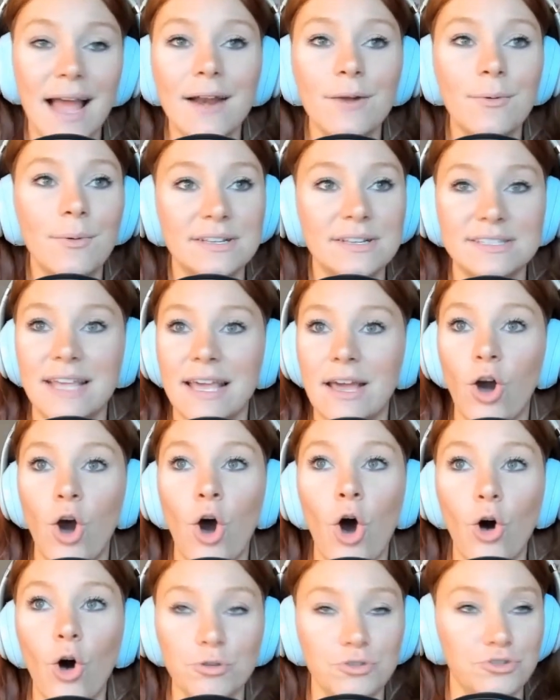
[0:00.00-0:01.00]
I don't want to say
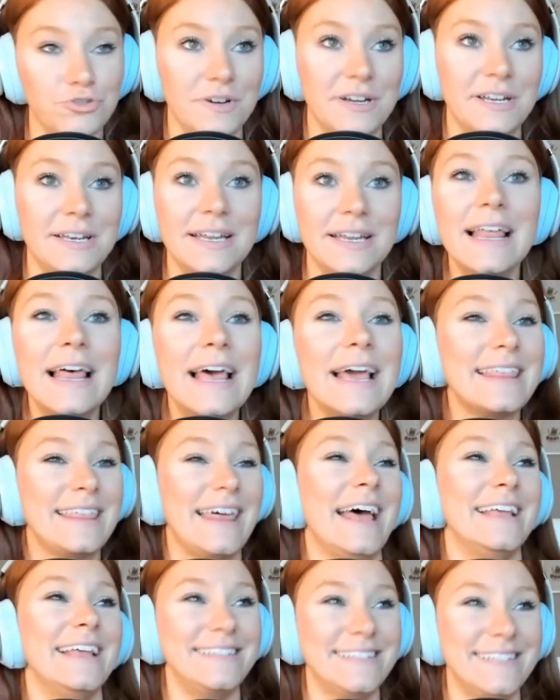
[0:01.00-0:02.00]
cauldron, like
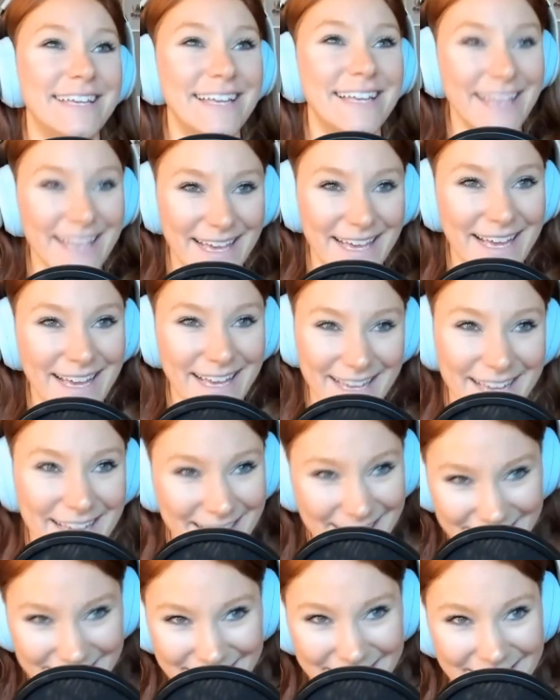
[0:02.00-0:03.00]
that's
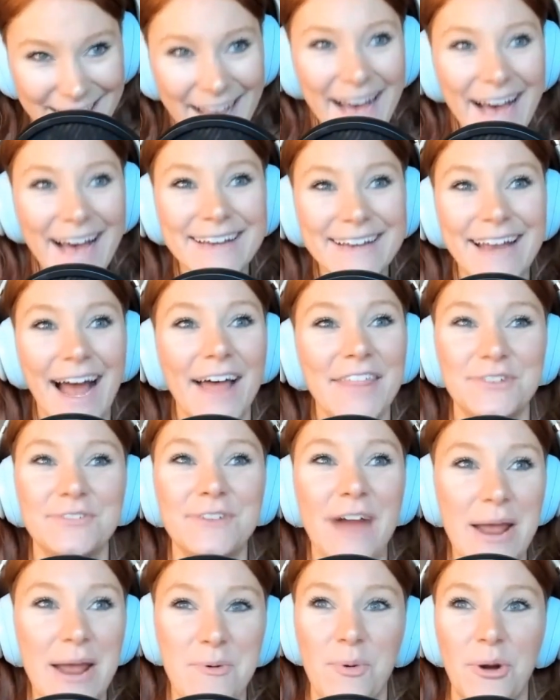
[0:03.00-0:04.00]
not the
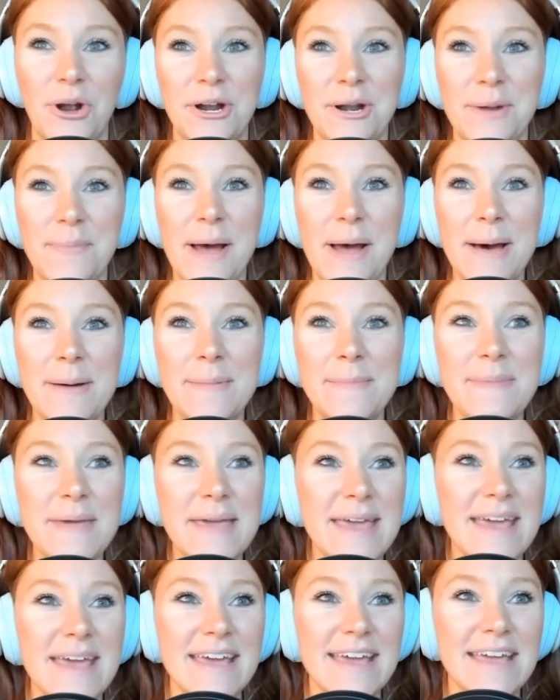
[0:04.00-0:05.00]
right word, but a
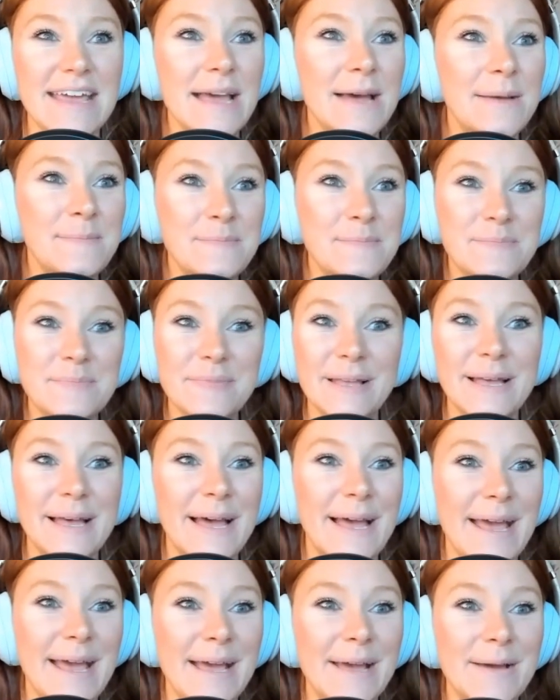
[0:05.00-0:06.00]
big,
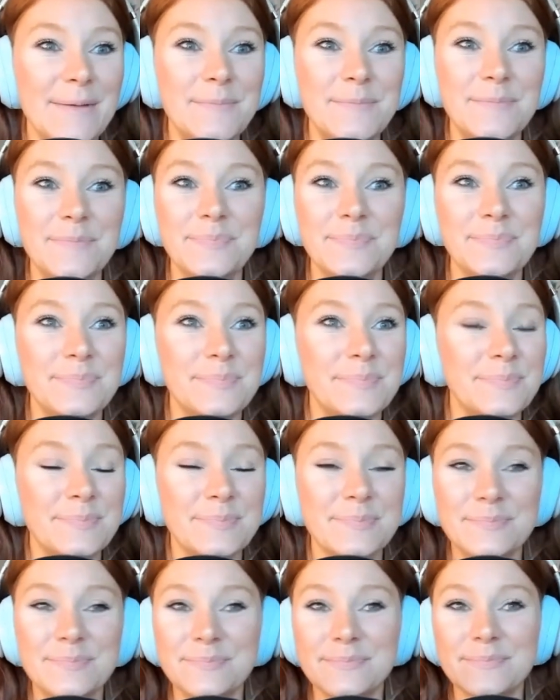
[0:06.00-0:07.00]
like,
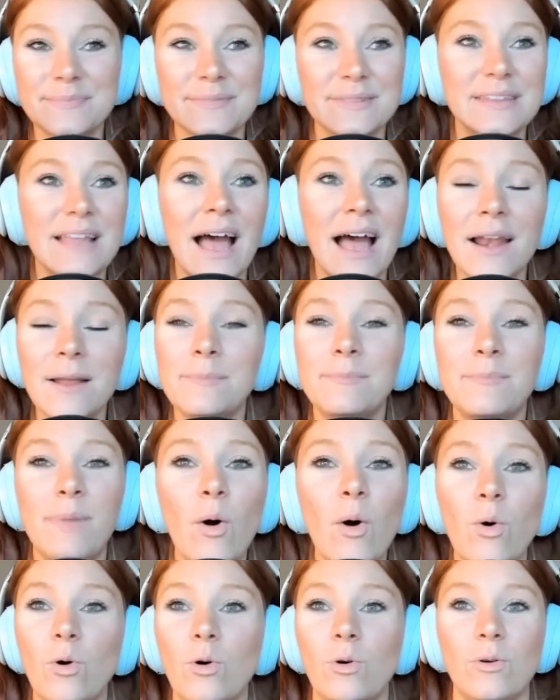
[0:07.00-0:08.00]
not a
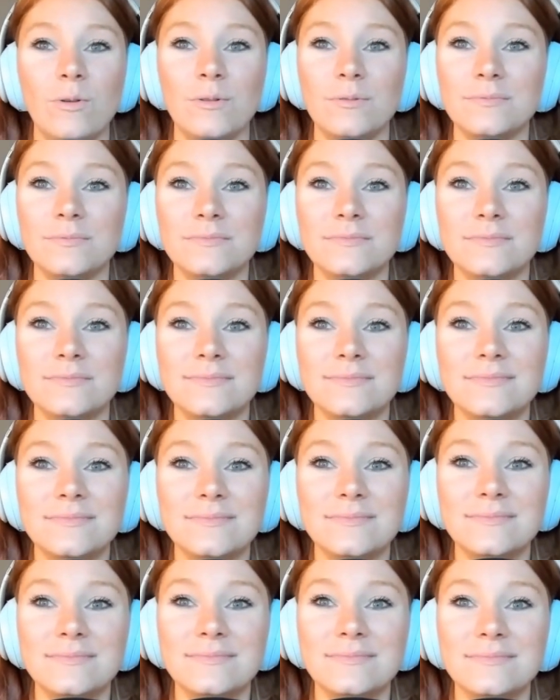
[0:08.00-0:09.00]
bowl.
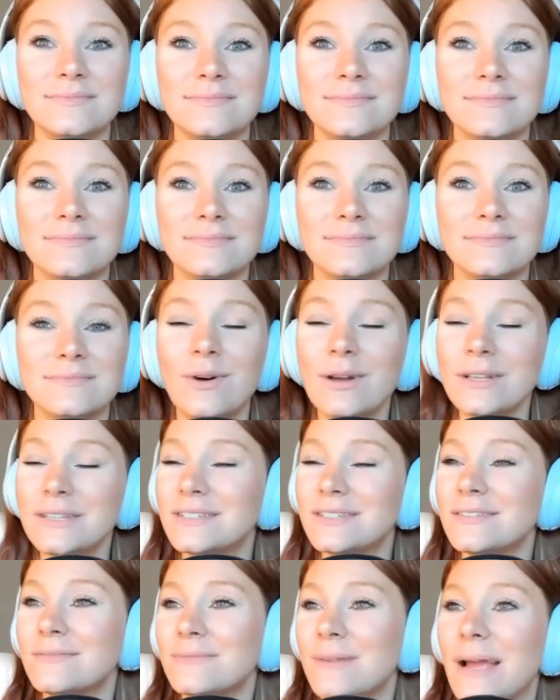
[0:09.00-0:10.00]

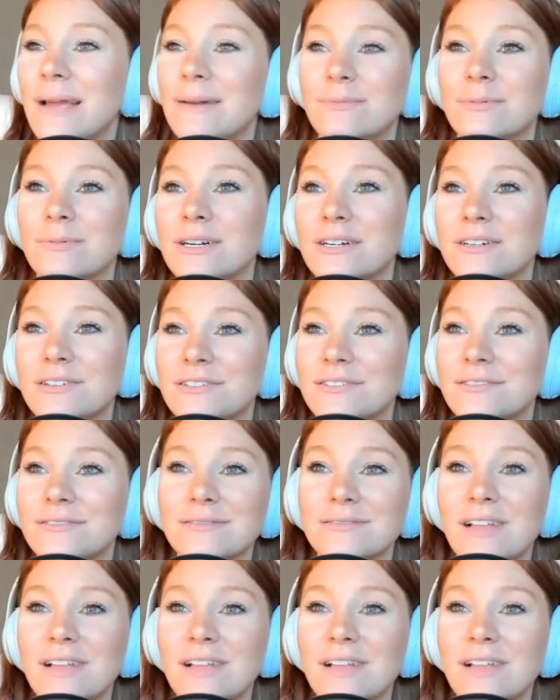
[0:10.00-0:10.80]
What's the right word?